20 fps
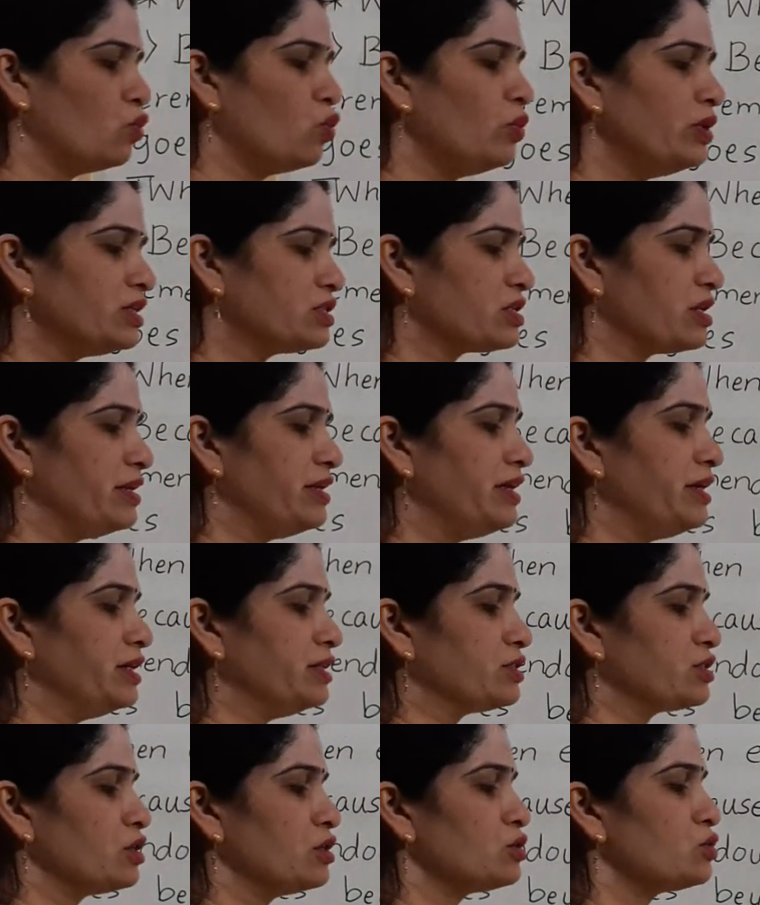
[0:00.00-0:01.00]
which
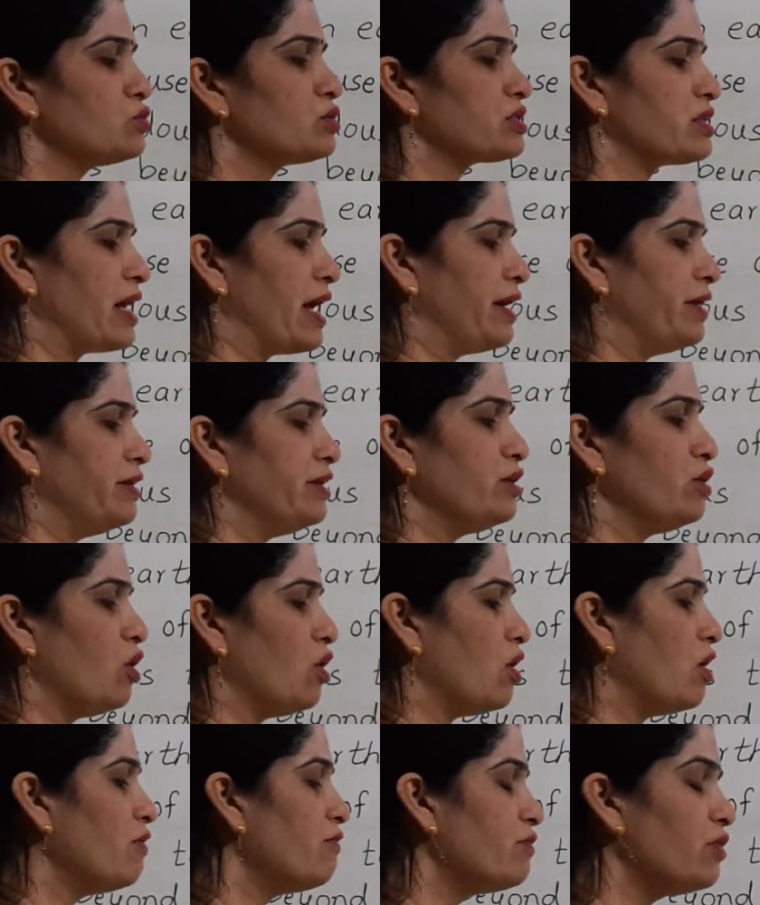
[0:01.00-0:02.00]
leads to sliding
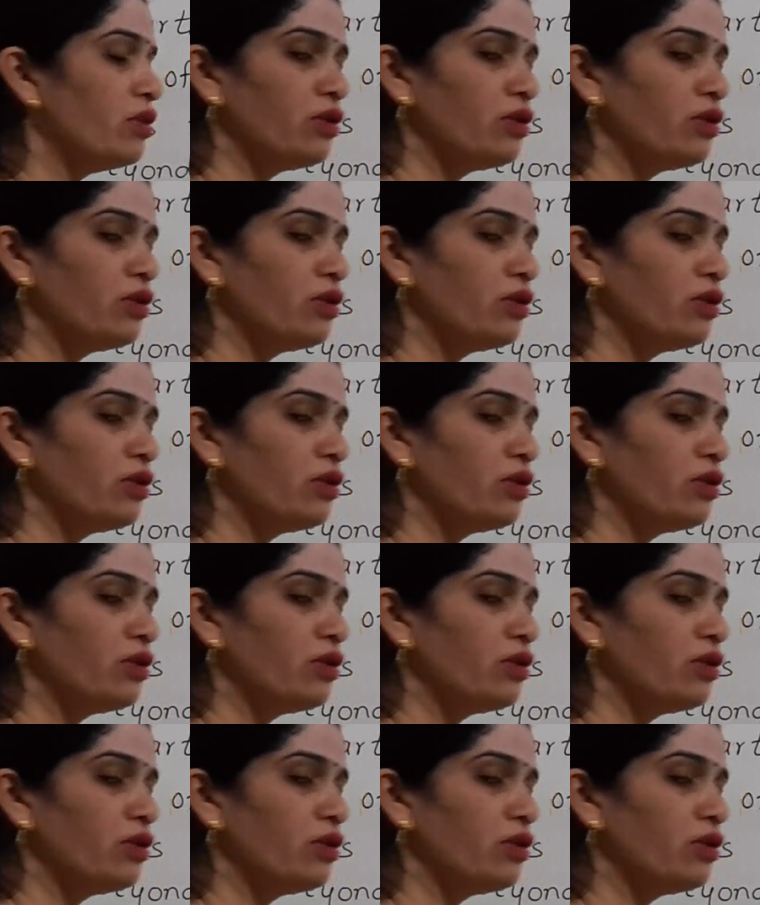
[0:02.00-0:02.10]
of